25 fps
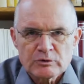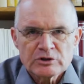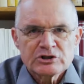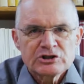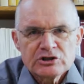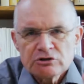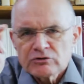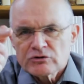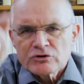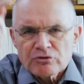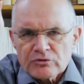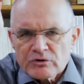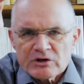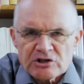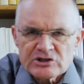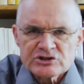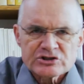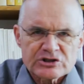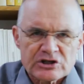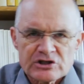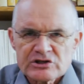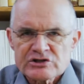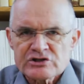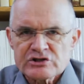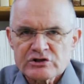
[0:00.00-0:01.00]
What you
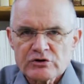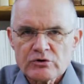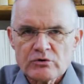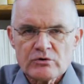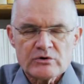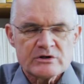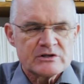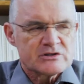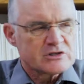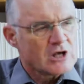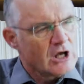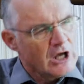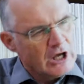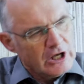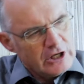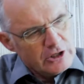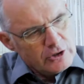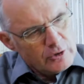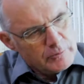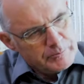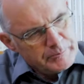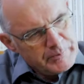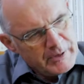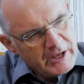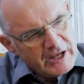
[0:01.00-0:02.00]
Christians do is
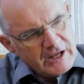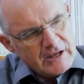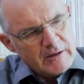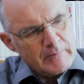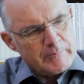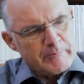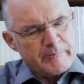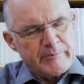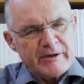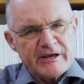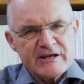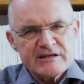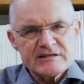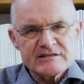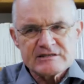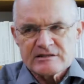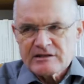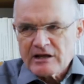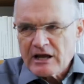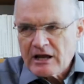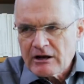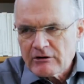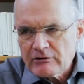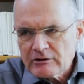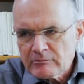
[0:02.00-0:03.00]
you pick a piece
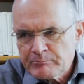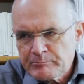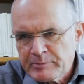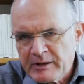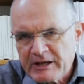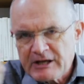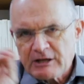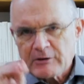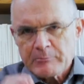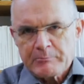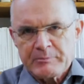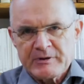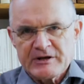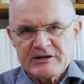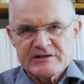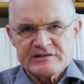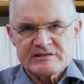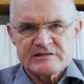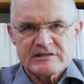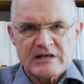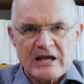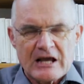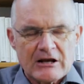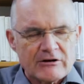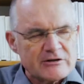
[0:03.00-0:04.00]
there and pick a
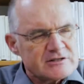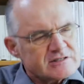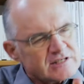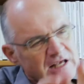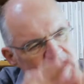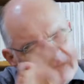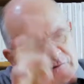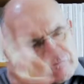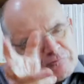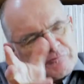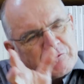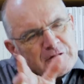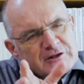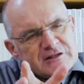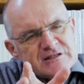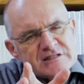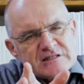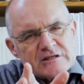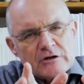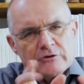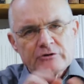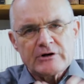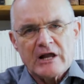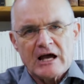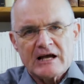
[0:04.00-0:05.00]
piece there and say it fits
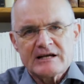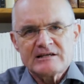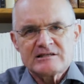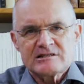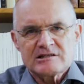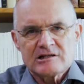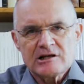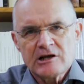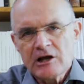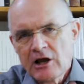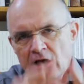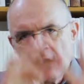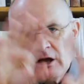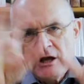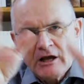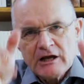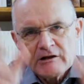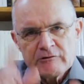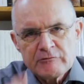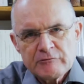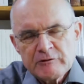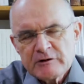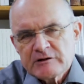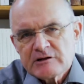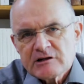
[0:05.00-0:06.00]
so nicely
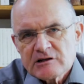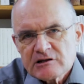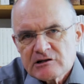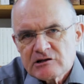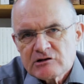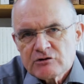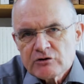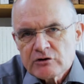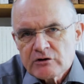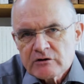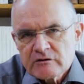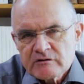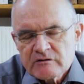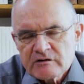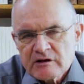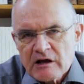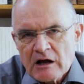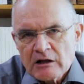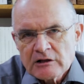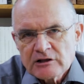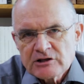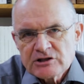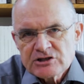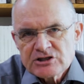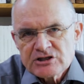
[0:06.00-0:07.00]
and fit into your
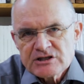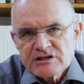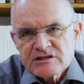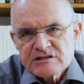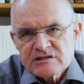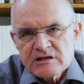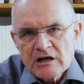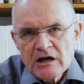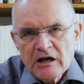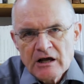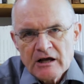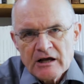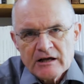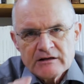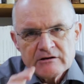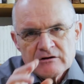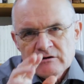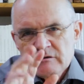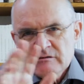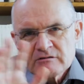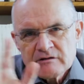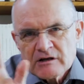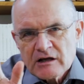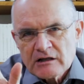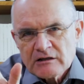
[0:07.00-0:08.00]
theologies, and
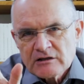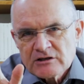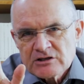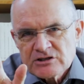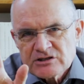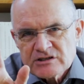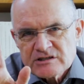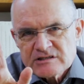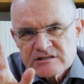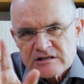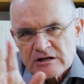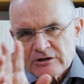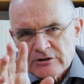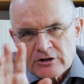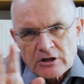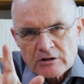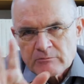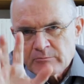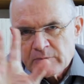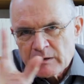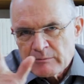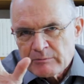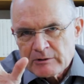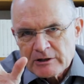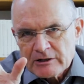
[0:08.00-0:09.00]
your theologies are
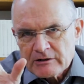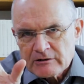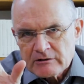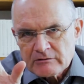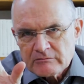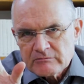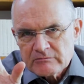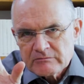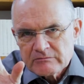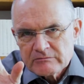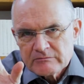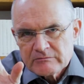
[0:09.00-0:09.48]
not biblical.